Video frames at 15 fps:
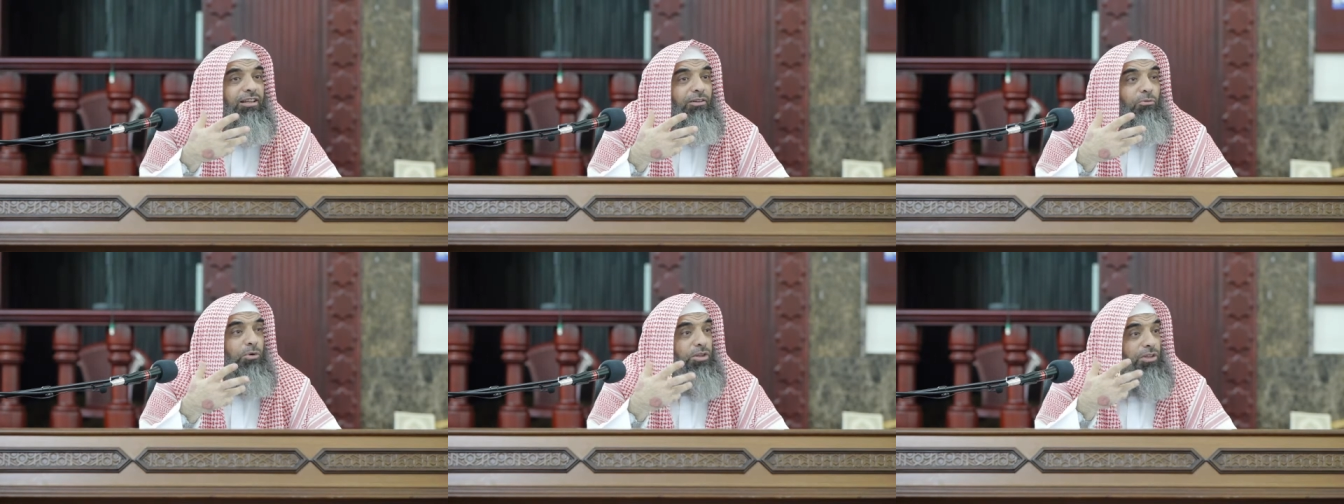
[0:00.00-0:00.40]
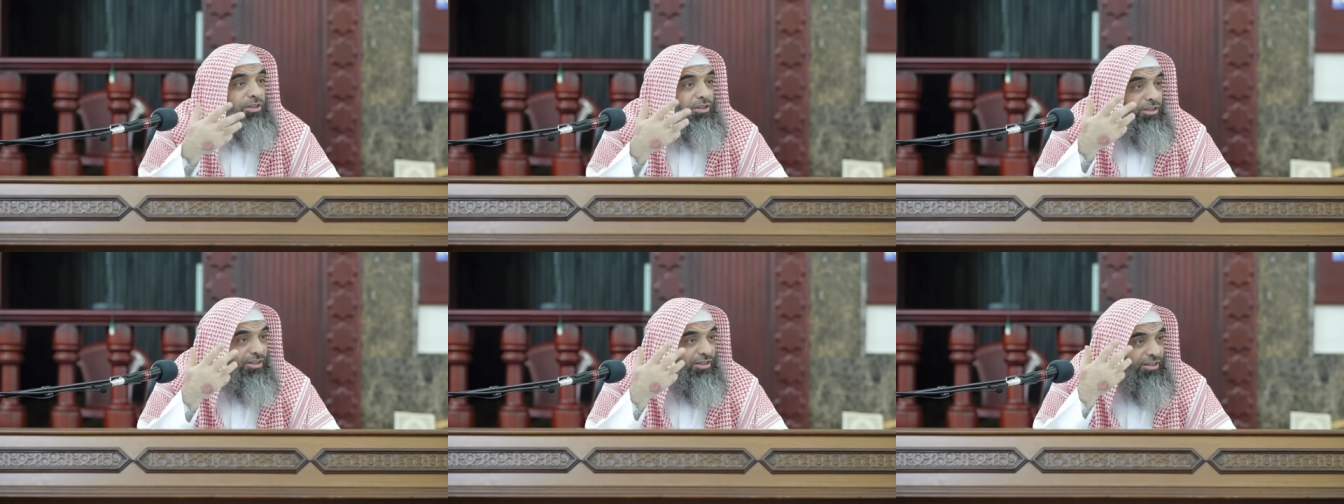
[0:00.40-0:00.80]
with
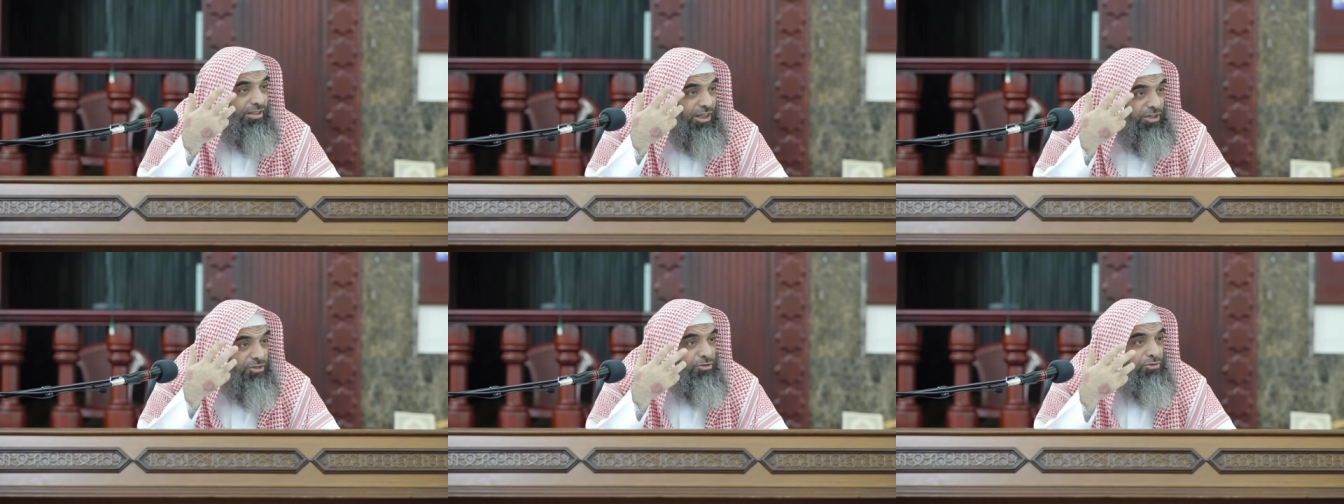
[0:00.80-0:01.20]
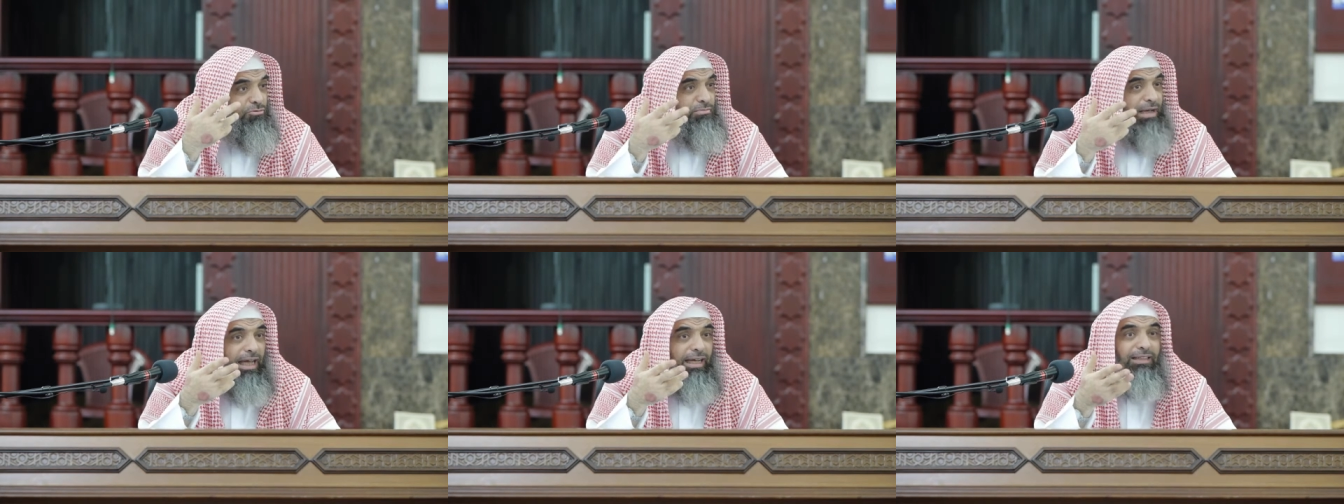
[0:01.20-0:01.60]
His
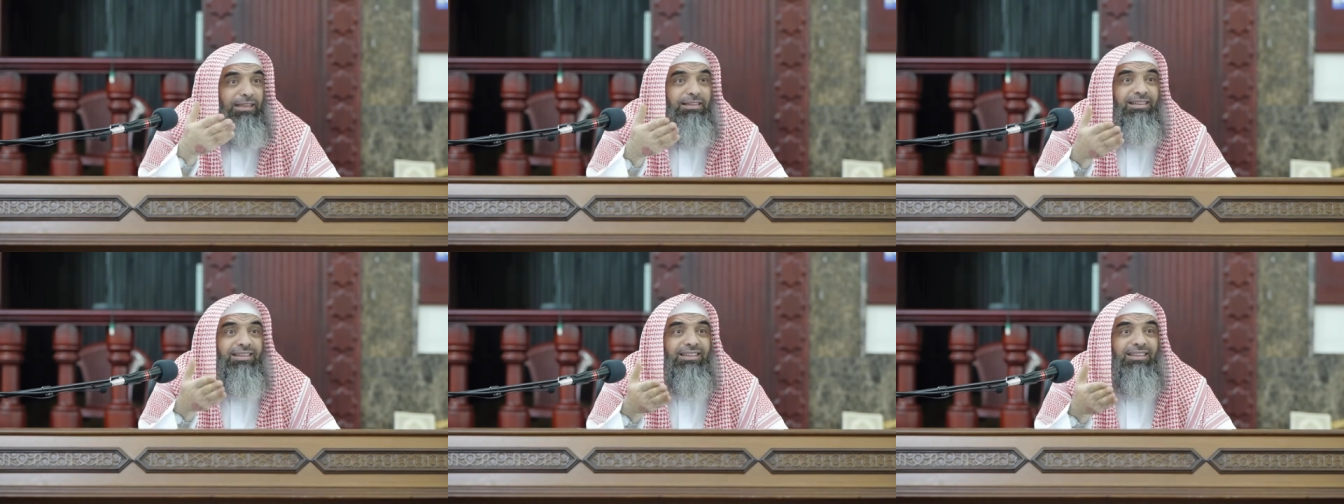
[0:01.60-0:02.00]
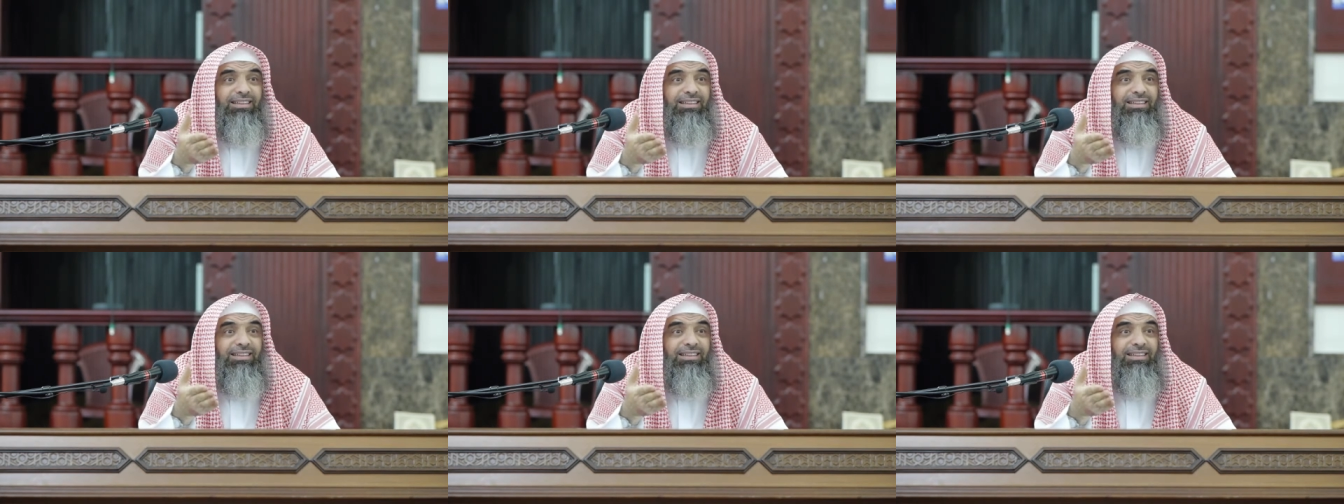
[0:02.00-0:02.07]
command,